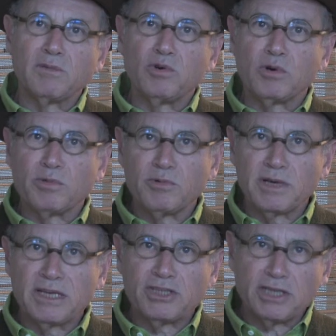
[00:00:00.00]

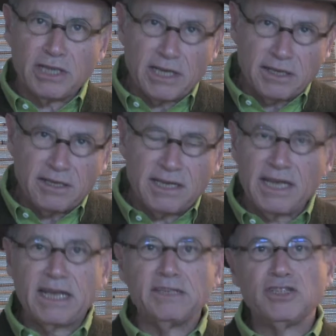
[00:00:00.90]
Corporation and
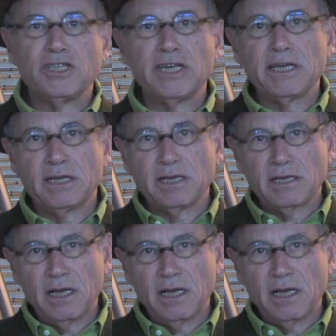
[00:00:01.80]
Tianjin